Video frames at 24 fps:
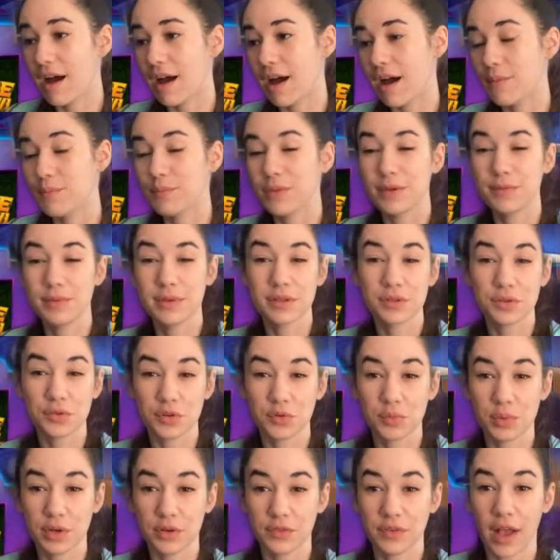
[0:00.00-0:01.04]
maybe a little
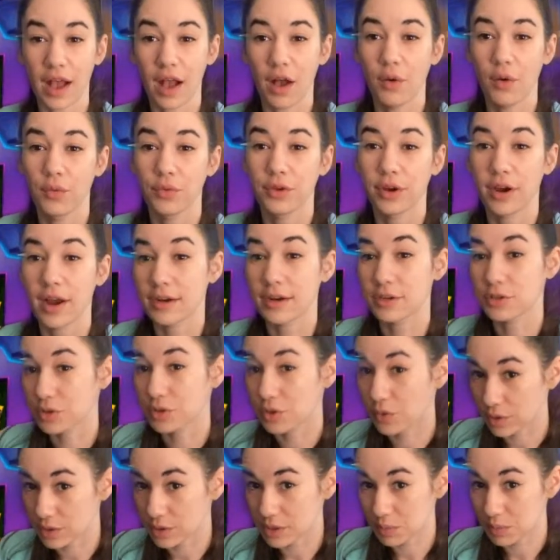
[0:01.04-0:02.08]
bit of how they're actually
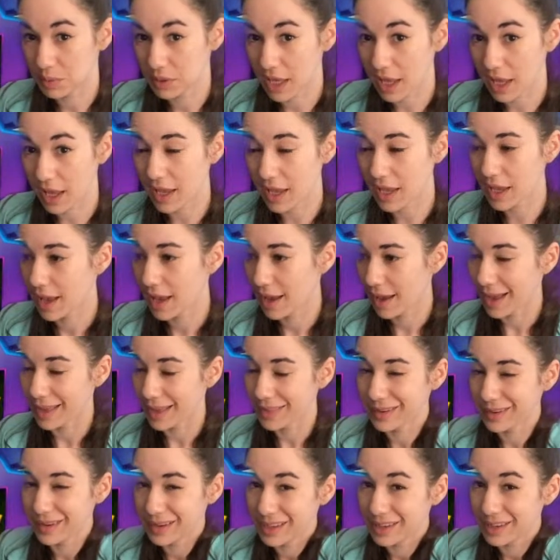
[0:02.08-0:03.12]
going to play, and
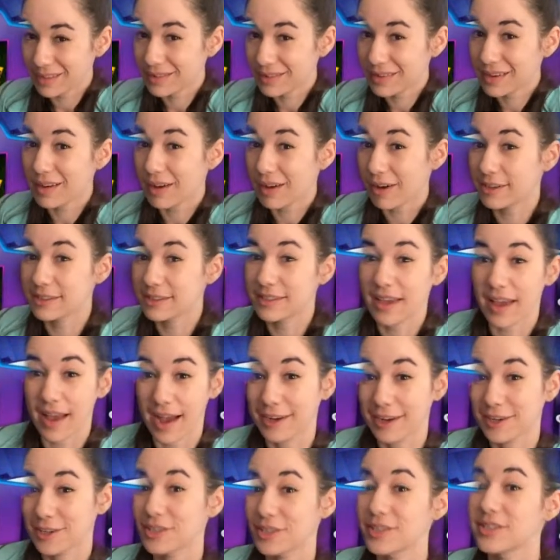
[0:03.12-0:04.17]
then even a call to
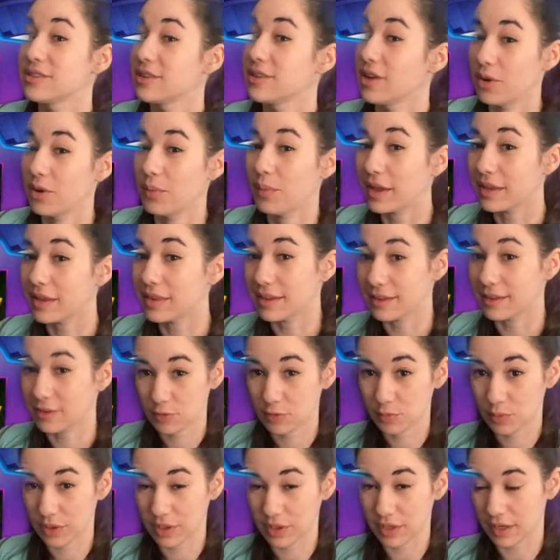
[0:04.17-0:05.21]
action is not a bad thing to
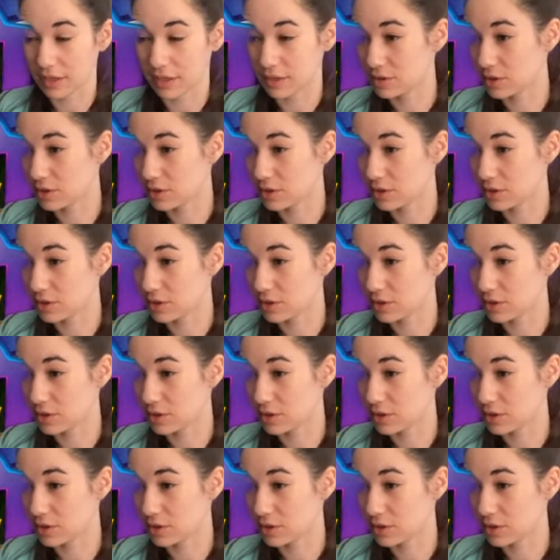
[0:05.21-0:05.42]
put here.